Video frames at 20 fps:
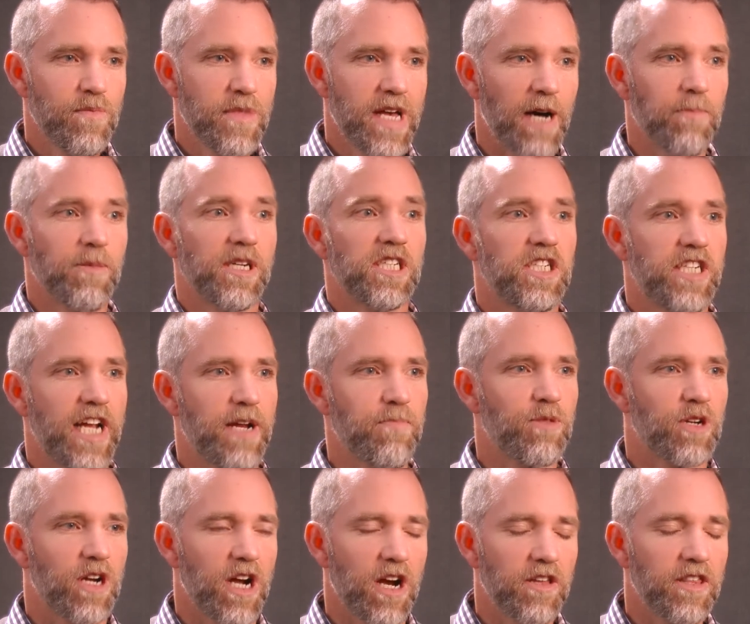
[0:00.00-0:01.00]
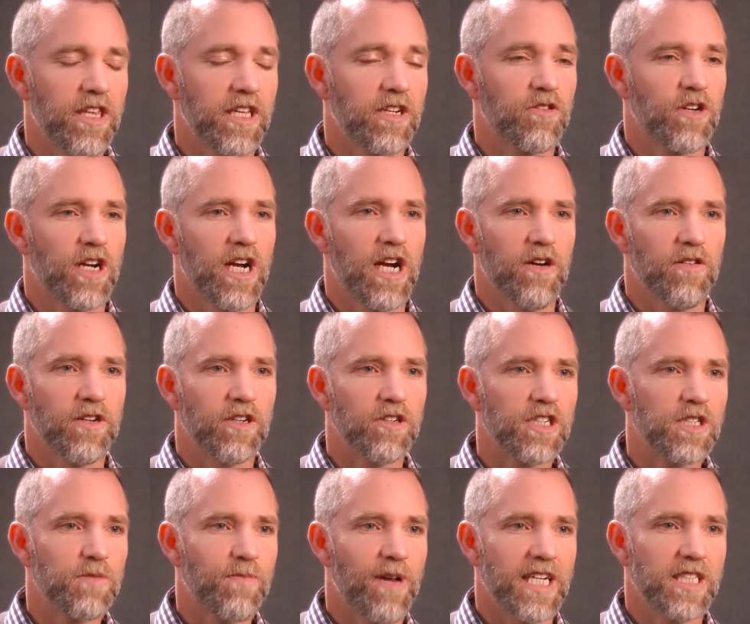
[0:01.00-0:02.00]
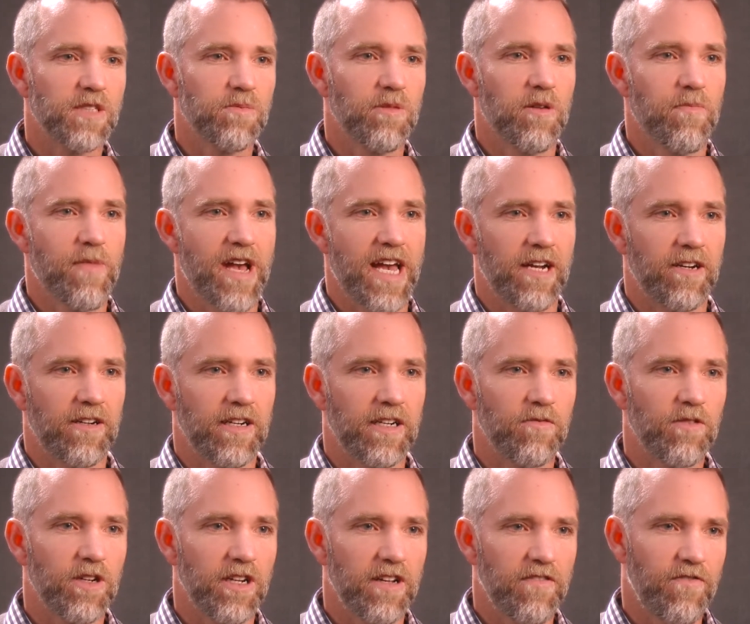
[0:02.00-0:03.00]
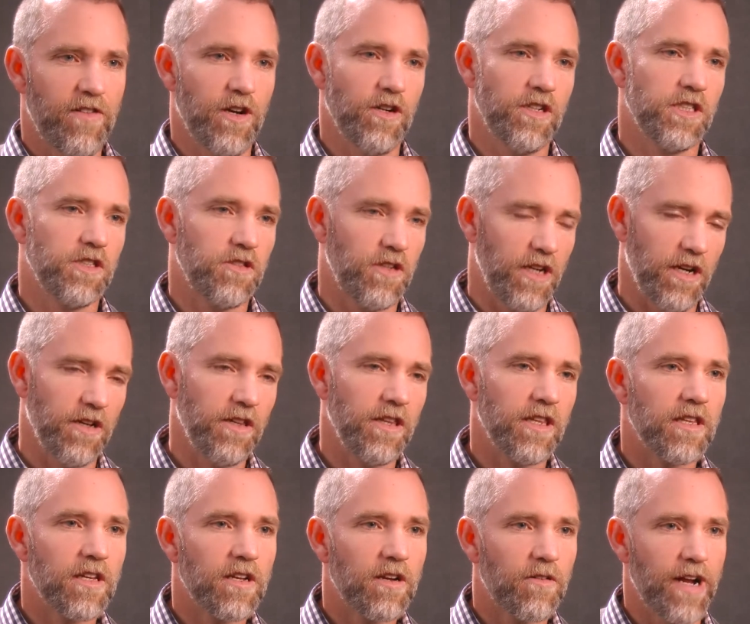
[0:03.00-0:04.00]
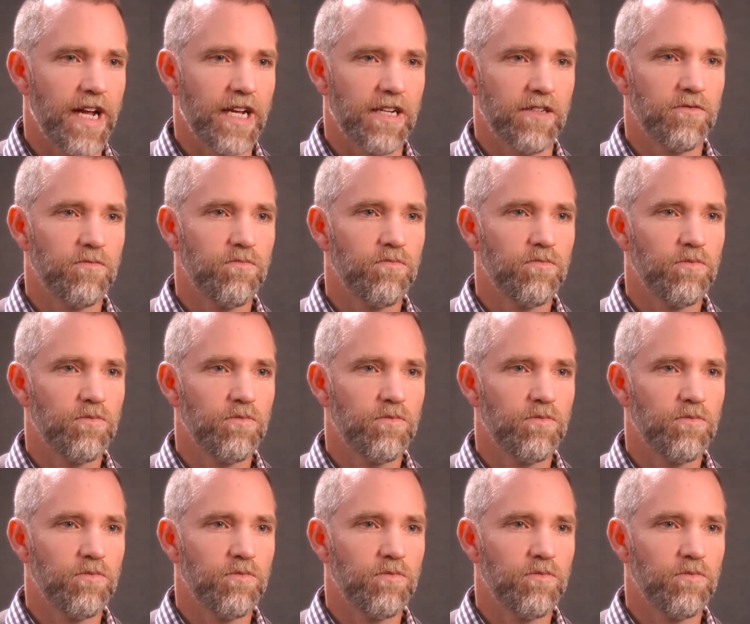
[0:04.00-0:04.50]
help us shape growth and grow in a responsible manner and really focus growth around